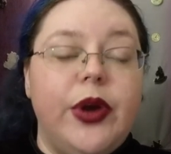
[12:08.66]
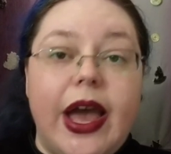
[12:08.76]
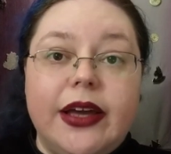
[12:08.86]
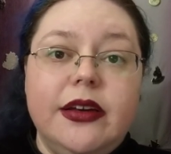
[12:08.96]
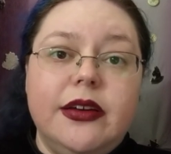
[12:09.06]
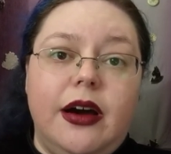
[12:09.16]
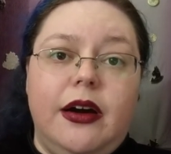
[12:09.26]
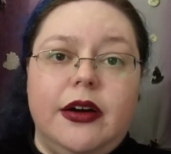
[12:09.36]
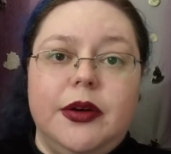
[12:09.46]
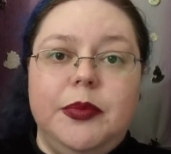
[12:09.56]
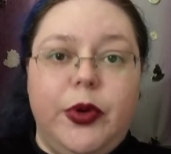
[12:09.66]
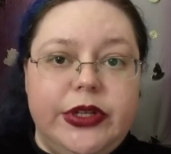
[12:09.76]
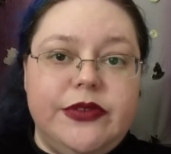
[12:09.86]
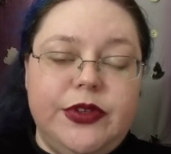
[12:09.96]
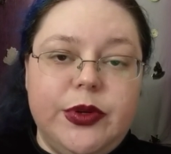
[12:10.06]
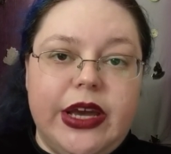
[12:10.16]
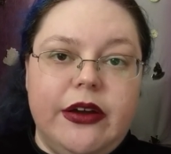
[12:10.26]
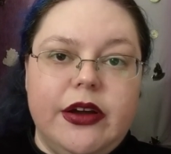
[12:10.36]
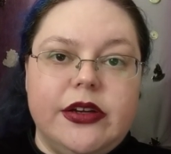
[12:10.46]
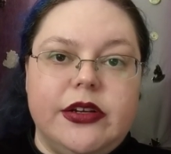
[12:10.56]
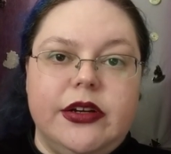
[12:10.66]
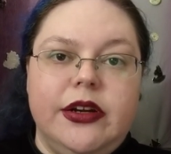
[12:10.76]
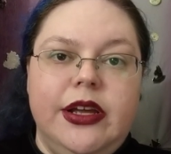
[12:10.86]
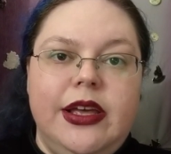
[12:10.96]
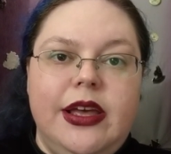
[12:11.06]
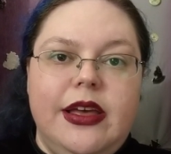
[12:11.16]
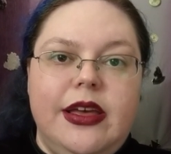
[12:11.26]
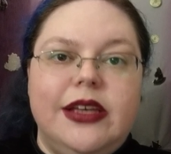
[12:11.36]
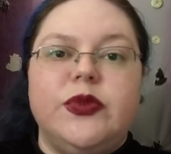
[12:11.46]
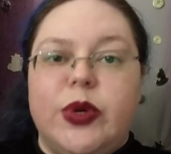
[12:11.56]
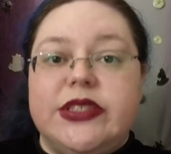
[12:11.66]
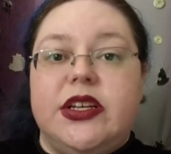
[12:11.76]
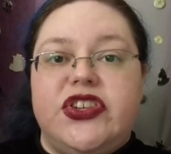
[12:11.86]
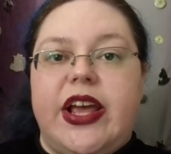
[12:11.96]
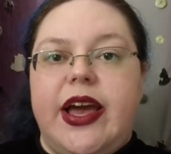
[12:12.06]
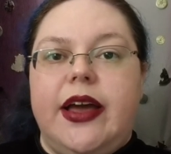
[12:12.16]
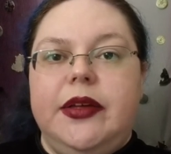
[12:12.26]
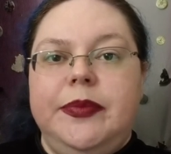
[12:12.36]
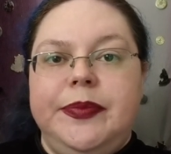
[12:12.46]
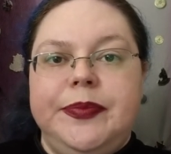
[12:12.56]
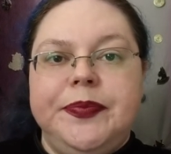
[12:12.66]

Breck, our point of view character, is one such AI.